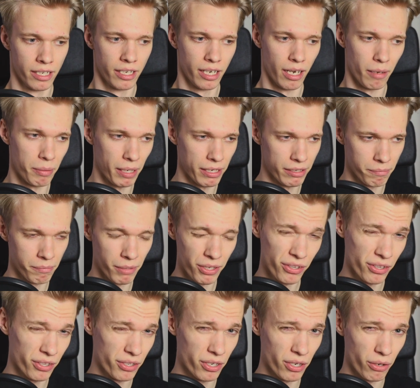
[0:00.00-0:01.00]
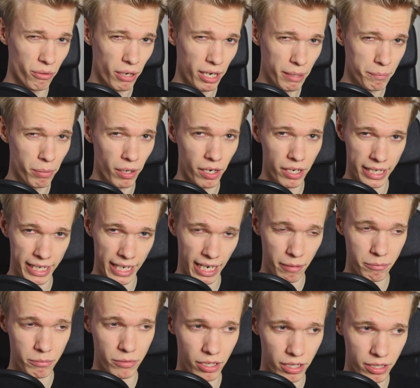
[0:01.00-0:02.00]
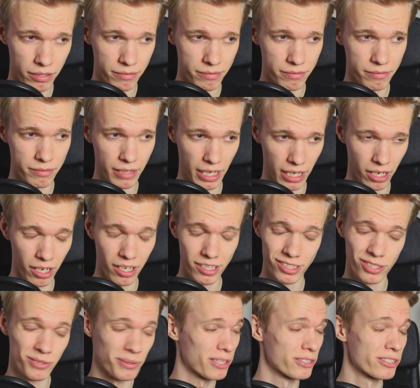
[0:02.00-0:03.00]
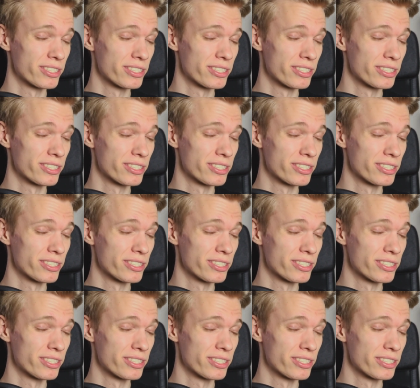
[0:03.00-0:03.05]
About a month ago, I bought a camera that cost around